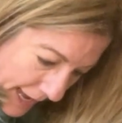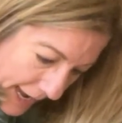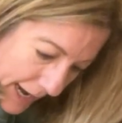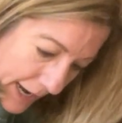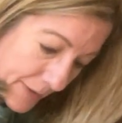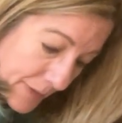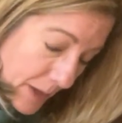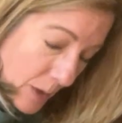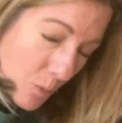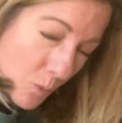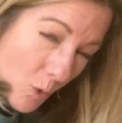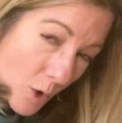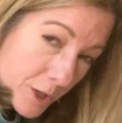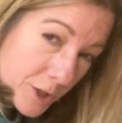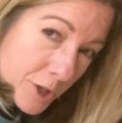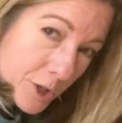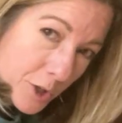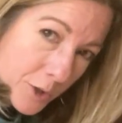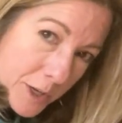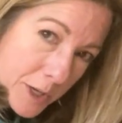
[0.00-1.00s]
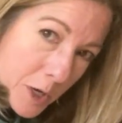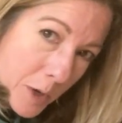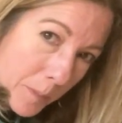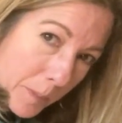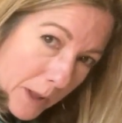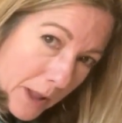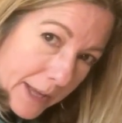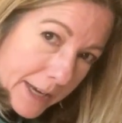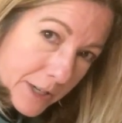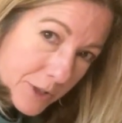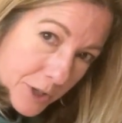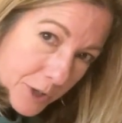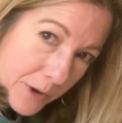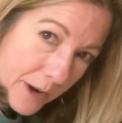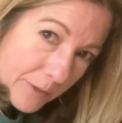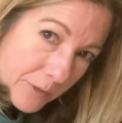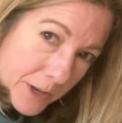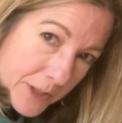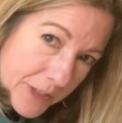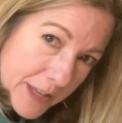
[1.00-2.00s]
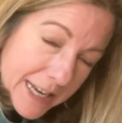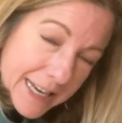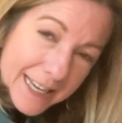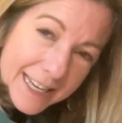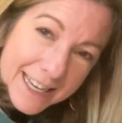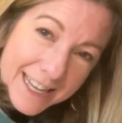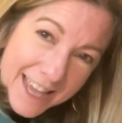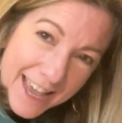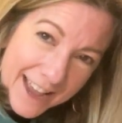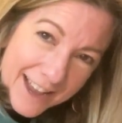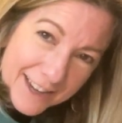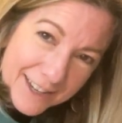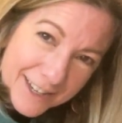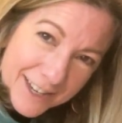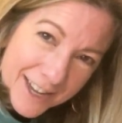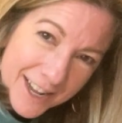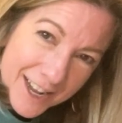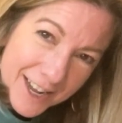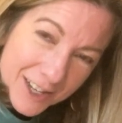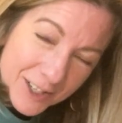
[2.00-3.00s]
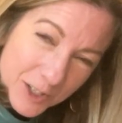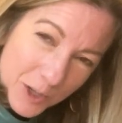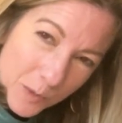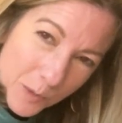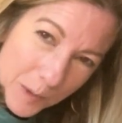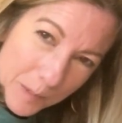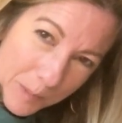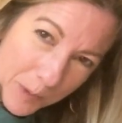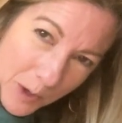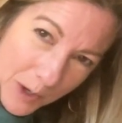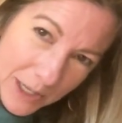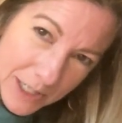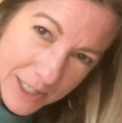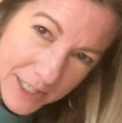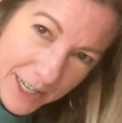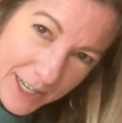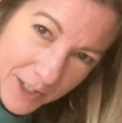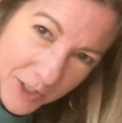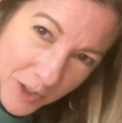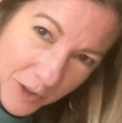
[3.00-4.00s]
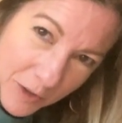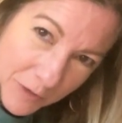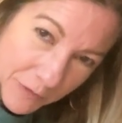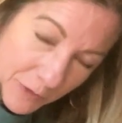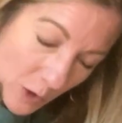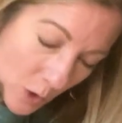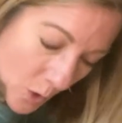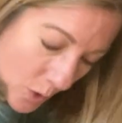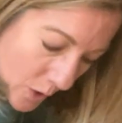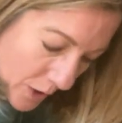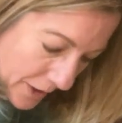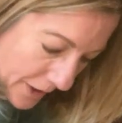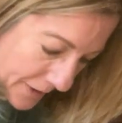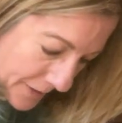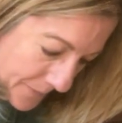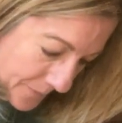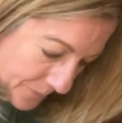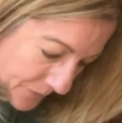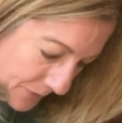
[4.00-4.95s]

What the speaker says: And then once you're in your plank, do everything again. So we're pressing into the floor,